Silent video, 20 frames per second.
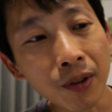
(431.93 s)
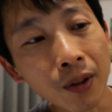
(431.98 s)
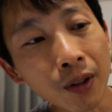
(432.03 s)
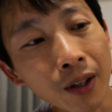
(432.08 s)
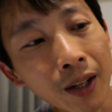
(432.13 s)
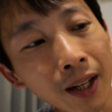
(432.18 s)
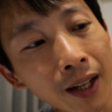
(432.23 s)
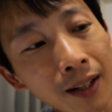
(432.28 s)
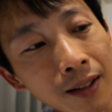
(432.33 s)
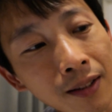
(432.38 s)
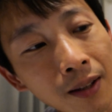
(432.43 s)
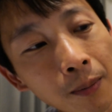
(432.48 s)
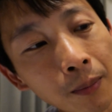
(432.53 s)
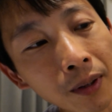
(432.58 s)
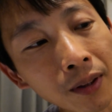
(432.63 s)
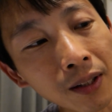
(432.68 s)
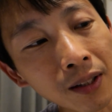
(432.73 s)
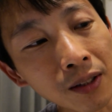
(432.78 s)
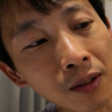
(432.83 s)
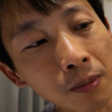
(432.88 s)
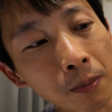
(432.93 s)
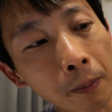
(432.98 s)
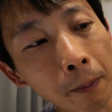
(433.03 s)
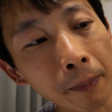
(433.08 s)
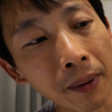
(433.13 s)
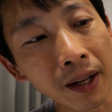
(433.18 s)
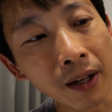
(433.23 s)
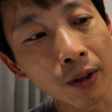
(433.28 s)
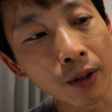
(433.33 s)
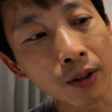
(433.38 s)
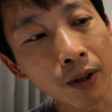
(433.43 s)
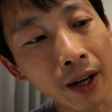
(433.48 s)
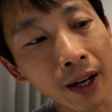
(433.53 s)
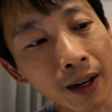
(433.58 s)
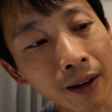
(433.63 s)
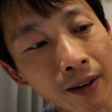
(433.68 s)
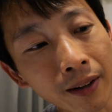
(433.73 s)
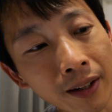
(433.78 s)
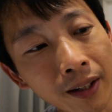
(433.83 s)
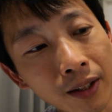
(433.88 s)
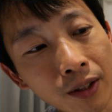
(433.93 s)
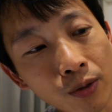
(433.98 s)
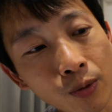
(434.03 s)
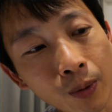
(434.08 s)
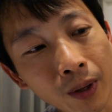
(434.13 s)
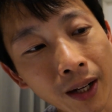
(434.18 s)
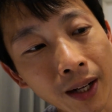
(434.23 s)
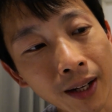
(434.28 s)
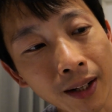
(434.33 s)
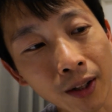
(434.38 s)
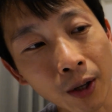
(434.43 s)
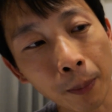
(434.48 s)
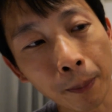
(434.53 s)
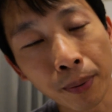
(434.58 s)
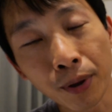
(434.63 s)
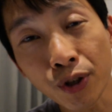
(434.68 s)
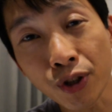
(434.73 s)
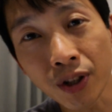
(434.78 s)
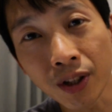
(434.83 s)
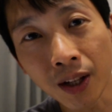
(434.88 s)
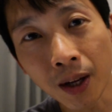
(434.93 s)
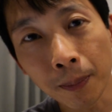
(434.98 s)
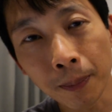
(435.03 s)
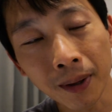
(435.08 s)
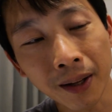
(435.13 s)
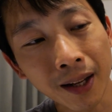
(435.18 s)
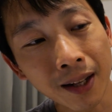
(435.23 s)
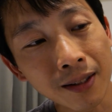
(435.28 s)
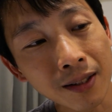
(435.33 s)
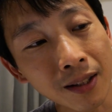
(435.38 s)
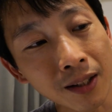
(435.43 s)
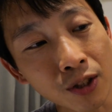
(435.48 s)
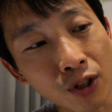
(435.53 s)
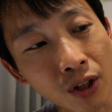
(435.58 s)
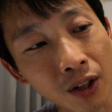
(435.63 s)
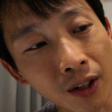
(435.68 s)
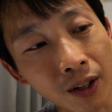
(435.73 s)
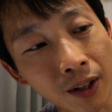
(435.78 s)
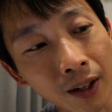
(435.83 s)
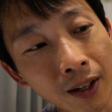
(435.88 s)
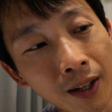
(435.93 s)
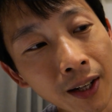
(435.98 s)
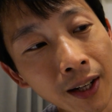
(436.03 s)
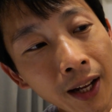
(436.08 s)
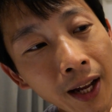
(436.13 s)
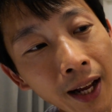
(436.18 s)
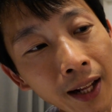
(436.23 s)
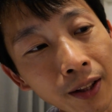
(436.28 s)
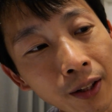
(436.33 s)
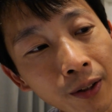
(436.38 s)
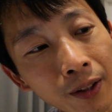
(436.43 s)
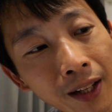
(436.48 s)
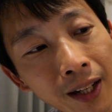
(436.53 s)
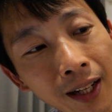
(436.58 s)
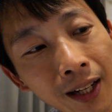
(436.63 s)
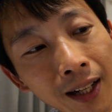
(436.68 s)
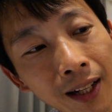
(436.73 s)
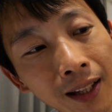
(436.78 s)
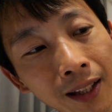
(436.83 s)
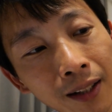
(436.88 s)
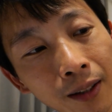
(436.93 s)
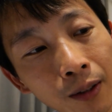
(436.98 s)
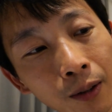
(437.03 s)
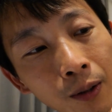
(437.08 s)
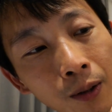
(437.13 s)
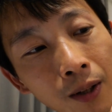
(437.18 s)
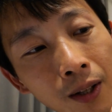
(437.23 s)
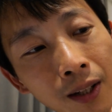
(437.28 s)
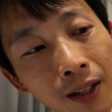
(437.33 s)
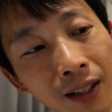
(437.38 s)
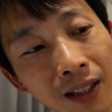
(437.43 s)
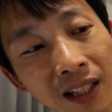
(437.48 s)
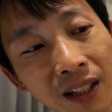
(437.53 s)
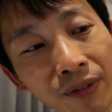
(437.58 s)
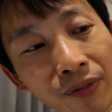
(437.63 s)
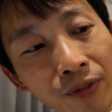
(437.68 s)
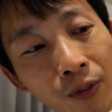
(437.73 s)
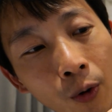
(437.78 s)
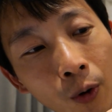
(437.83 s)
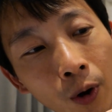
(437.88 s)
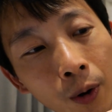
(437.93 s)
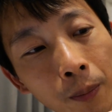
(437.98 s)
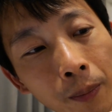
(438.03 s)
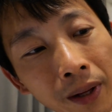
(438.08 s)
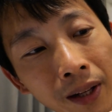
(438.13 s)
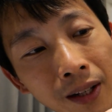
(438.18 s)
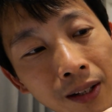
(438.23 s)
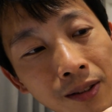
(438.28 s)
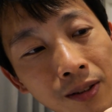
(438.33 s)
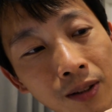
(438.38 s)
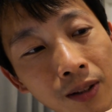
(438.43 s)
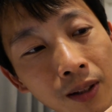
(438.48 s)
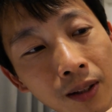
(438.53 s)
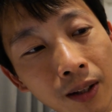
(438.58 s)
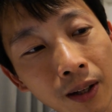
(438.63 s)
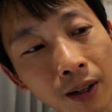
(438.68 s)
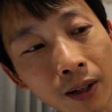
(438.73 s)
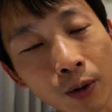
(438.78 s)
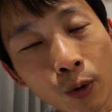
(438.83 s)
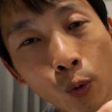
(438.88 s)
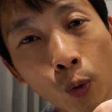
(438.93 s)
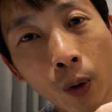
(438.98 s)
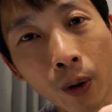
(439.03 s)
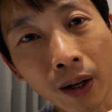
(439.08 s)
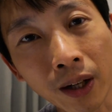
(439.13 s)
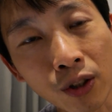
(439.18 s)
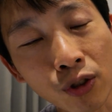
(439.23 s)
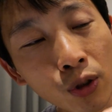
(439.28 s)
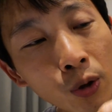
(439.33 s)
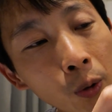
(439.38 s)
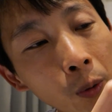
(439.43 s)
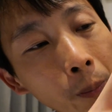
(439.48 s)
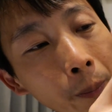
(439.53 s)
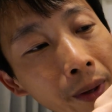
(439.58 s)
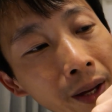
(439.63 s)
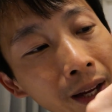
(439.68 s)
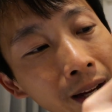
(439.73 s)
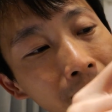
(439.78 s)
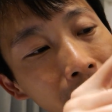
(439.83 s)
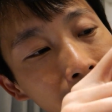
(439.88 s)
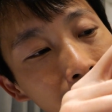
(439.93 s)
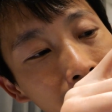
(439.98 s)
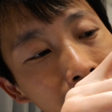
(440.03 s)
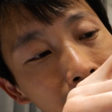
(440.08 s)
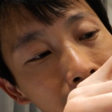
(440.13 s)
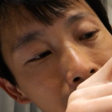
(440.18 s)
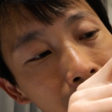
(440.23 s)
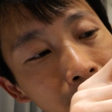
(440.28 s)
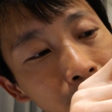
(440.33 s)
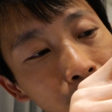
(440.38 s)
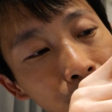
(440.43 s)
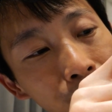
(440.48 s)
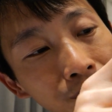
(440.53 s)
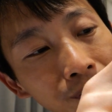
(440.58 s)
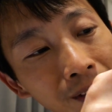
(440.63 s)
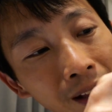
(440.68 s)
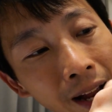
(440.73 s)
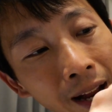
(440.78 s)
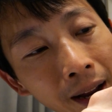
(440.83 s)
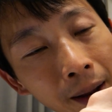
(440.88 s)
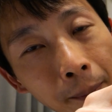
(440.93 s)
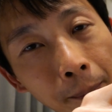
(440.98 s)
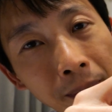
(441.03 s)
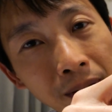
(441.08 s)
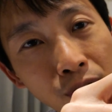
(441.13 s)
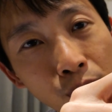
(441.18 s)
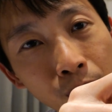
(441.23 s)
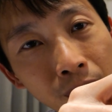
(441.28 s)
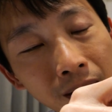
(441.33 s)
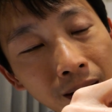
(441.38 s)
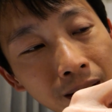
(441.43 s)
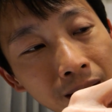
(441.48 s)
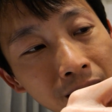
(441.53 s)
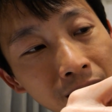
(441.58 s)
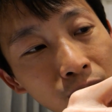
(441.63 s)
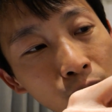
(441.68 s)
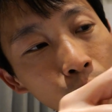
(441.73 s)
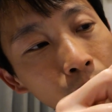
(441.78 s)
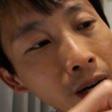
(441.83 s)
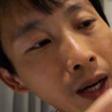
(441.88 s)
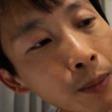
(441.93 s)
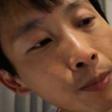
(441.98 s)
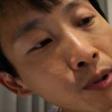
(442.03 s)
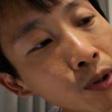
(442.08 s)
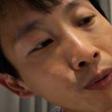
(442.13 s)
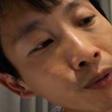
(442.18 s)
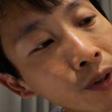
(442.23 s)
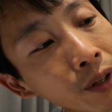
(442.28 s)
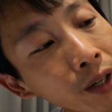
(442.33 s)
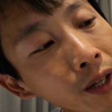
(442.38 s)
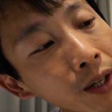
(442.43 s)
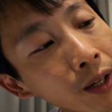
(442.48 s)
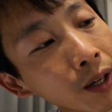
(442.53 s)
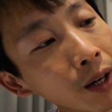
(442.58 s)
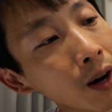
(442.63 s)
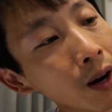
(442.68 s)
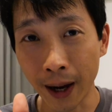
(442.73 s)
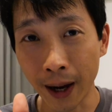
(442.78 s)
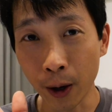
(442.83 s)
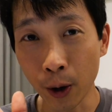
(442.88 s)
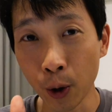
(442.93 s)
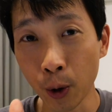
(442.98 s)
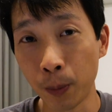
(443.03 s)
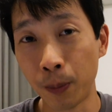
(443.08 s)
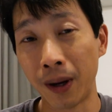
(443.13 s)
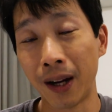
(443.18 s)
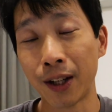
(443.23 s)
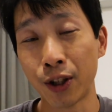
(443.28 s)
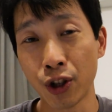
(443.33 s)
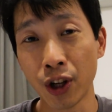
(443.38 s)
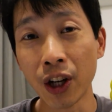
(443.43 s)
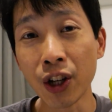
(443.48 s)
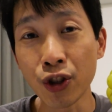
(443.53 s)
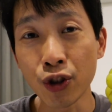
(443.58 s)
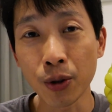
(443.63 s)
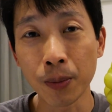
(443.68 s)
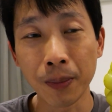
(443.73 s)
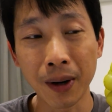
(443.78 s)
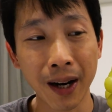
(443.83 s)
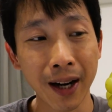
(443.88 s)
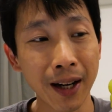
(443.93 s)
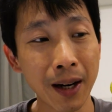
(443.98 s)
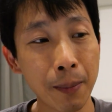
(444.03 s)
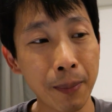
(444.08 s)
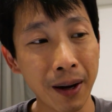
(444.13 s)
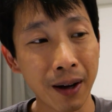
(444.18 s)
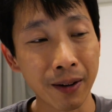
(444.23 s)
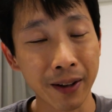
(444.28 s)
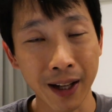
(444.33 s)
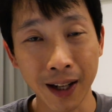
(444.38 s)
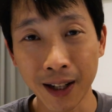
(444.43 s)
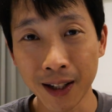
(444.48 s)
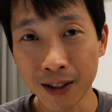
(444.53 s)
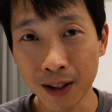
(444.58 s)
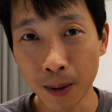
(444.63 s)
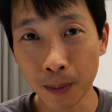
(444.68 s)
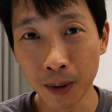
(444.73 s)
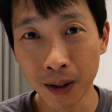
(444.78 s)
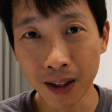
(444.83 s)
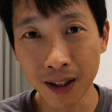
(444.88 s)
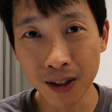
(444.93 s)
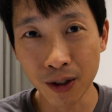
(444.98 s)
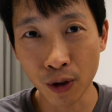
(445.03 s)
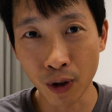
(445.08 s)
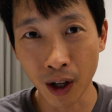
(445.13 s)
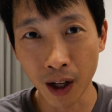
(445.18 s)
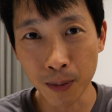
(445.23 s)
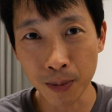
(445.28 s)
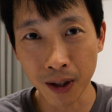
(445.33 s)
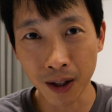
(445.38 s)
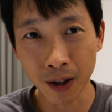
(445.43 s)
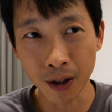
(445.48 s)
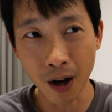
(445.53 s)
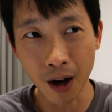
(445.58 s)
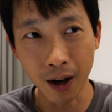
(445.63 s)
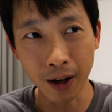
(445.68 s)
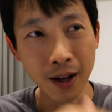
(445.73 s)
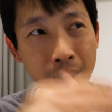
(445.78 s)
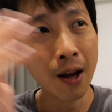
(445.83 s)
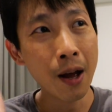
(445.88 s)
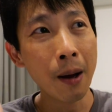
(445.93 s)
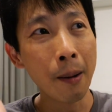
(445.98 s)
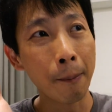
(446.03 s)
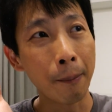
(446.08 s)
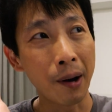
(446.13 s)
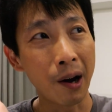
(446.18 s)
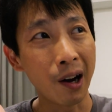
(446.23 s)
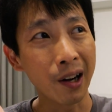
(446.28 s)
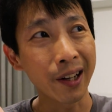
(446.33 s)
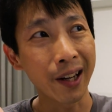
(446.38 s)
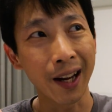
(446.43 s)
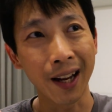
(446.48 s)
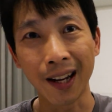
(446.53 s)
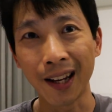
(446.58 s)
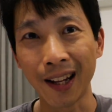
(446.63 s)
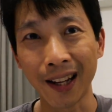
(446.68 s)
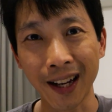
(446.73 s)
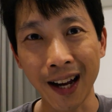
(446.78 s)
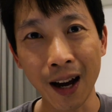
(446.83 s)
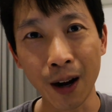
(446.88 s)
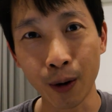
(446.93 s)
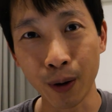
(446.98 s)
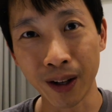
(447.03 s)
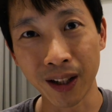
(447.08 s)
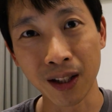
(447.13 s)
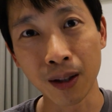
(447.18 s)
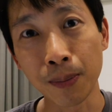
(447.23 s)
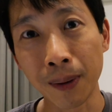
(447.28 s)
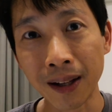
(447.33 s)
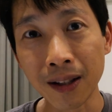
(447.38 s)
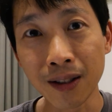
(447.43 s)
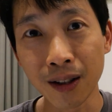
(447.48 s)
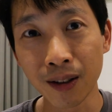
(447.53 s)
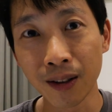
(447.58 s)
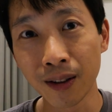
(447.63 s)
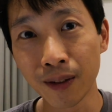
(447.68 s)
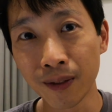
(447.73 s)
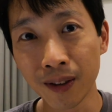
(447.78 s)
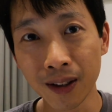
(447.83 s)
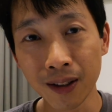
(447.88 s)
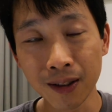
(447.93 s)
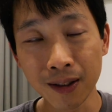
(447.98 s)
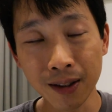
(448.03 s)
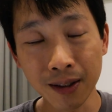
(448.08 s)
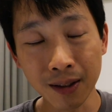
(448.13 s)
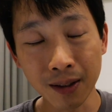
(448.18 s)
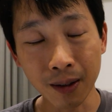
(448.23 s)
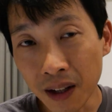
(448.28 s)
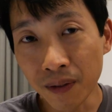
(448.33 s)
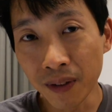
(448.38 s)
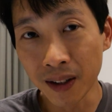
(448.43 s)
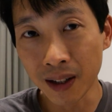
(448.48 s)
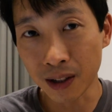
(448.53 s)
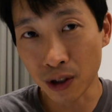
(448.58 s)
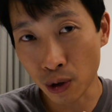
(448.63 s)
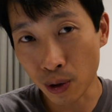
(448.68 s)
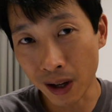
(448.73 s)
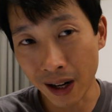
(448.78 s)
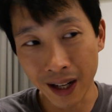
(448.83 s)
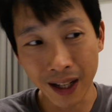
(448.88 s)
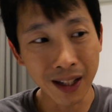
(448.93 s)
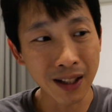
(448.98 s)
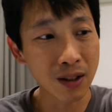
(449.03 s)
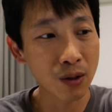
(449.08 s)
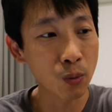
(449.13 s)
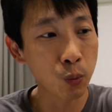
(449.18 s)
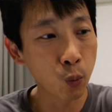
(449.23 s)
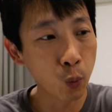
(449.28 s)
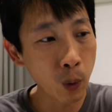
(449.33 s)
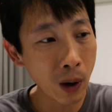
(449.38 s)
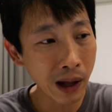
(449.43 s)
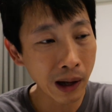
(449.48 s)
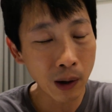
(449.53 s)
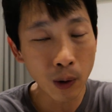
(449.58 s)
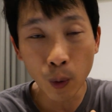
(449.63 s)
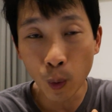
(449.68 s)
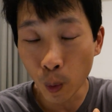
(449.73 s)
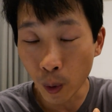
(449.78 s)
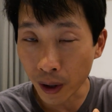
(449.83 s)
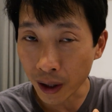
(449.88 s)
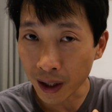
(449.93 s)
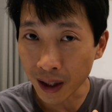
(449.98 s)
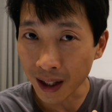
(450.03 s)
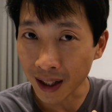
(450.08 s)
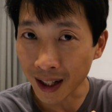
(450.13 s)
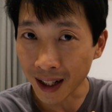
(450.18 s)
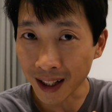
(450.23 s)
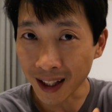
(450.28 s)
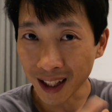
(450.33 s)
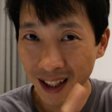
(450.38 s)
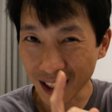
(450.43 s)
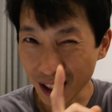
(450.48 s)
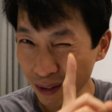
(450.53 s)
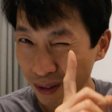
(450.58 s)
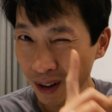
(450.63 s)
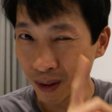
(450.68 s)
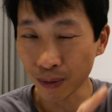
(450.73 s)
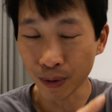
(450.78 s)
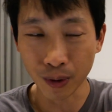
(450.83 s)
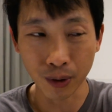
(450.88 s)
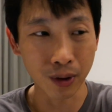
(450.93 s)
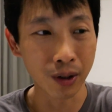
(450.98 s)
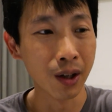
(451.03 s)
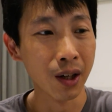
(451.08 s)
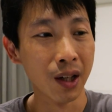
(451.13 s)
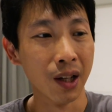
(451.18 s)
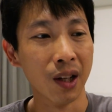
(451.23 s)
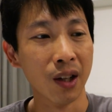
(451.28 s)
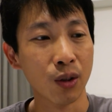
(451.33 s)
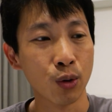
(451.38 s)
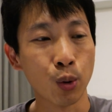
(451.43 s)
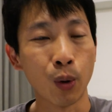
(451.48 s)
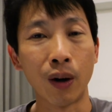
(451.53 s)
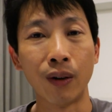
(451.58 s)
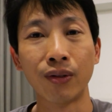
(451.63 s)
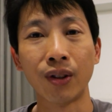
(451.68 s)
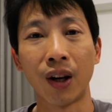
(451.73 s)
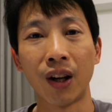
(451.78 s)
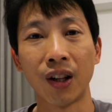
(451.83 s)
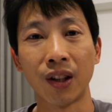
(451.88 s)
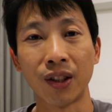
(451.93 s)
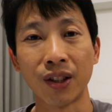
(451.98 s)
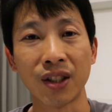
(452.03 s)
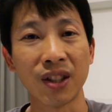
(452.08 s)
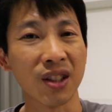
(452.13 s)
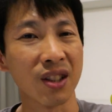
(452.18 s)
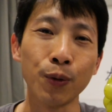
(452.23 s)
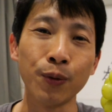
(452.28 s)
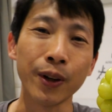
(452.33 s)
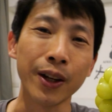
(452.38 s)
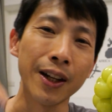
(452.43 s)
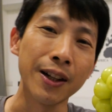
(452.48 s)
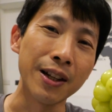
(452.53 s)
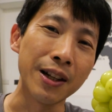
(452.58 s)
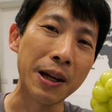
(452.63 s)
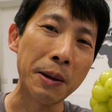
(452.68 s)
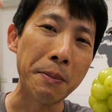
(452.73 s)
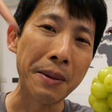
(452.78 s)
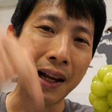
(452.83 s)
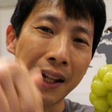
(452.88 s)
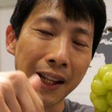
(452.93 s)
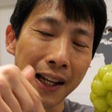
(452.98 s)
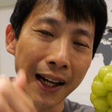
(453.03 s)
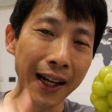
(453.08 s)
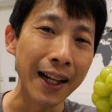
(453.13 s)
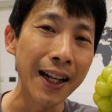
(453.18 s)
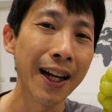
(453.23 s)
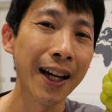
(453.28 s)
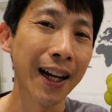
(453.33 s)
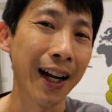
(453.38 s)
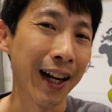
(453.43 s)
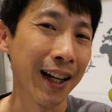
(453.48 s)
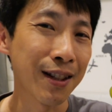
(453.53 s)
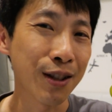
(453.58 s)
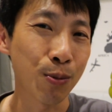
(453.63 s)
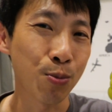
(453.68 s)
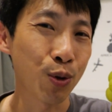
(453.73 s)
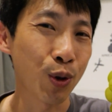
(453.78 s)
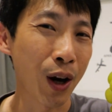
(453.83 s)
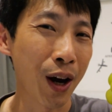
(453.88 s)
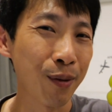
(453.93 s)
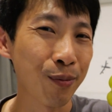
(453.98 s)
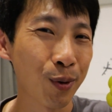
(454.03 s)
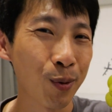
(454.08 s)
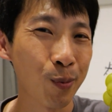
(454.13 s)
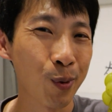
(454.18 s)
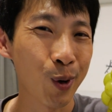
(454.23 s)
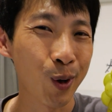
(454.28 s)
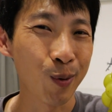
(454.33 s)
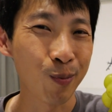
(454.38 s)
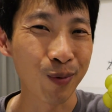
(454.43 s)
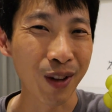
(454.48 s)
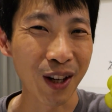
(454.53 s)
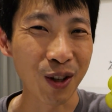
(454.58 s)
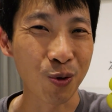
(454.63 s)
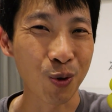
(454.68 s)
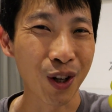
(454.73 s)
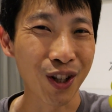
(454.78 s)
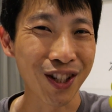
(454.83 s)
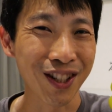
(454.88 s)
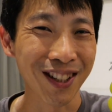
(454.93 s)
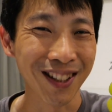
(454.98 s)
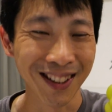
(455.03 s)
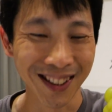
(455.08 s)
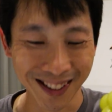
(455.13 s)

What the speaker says: you look at some of these bigger areas, right, they're pushing up against each other. And they're getting a little deformed because they're growing so big and a little flat between these grapes over here. hope I change your mind about getting some of these grapes and not balk at like how expensive it is. Give it a try. It's well worth it, I think, even for $12. Don't forget to give me a like and subscribe for more. Thanks for watching.